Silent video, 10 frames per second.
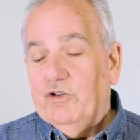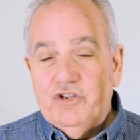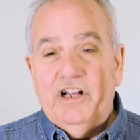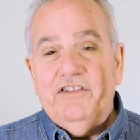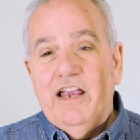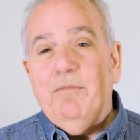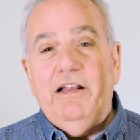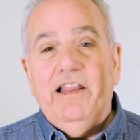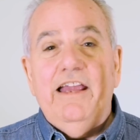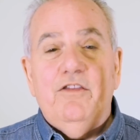Should I take
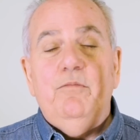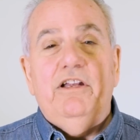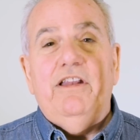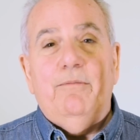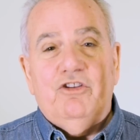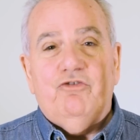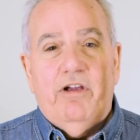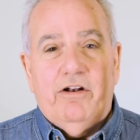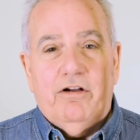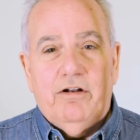my lathe and be a
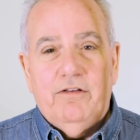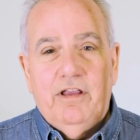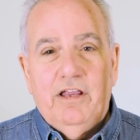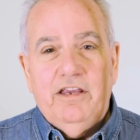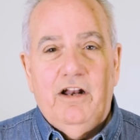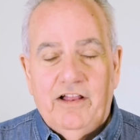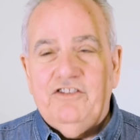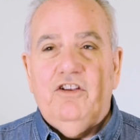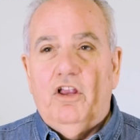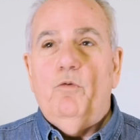demonstrator?
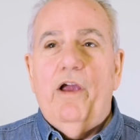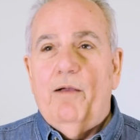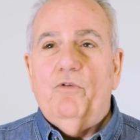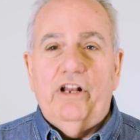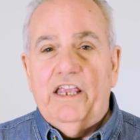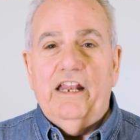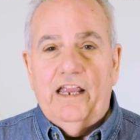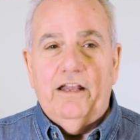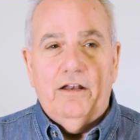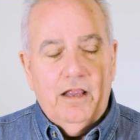That's the only way I'm going to get
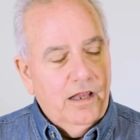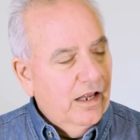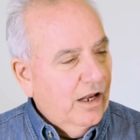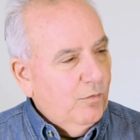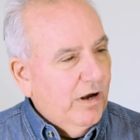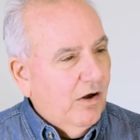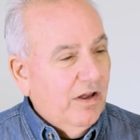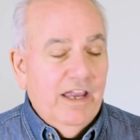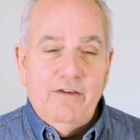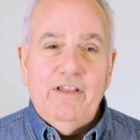in.
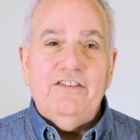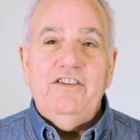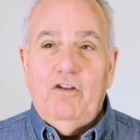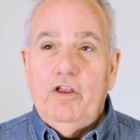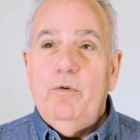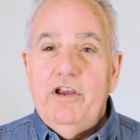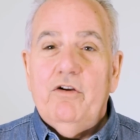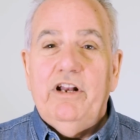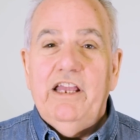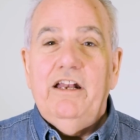Well, if that's the only way
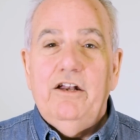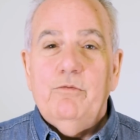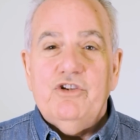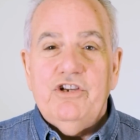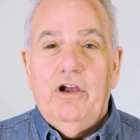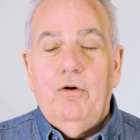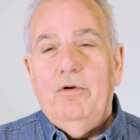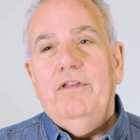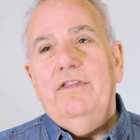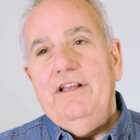you're going to get into a
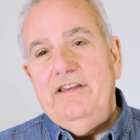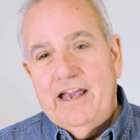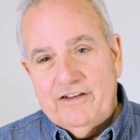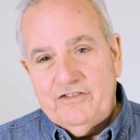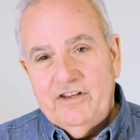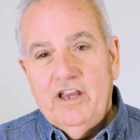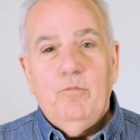show, then yes.